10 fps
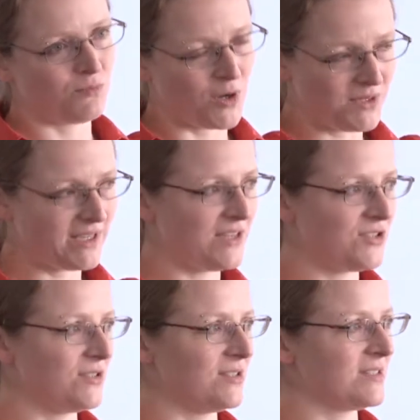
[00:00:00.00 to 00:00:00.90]

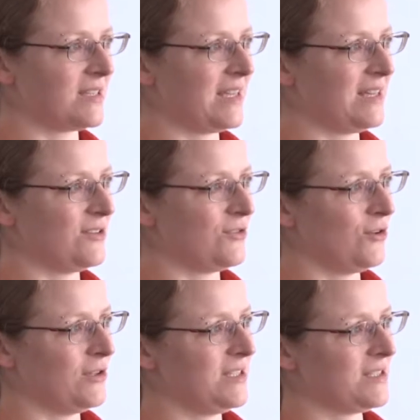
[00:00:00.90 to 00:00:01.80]
publications and
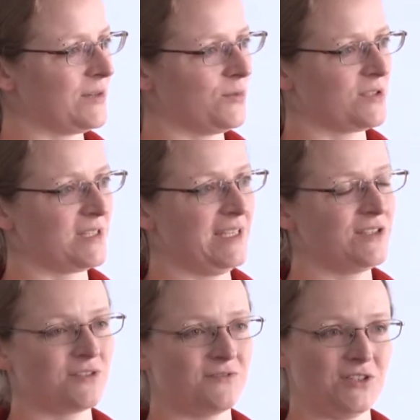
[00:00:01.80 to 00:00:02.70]
knowledge that was
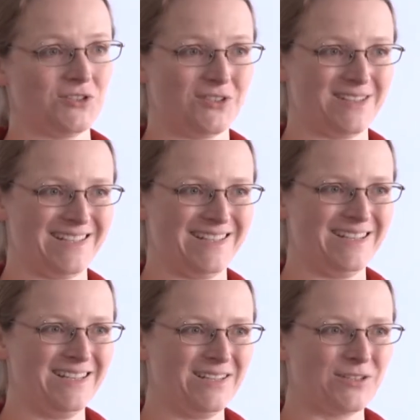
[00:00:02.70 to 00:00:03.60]

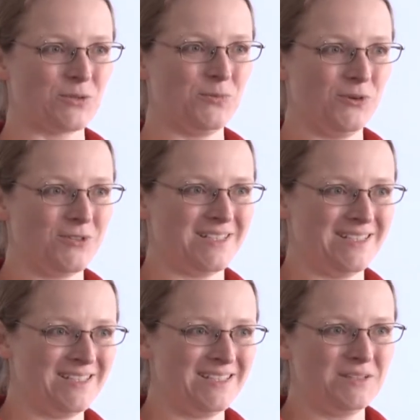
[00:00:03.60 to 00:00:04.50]
insufficiently
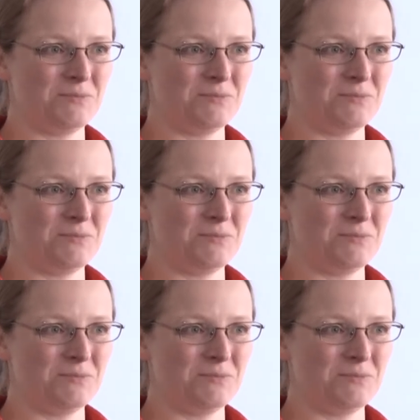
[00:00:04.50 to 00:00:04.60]
supported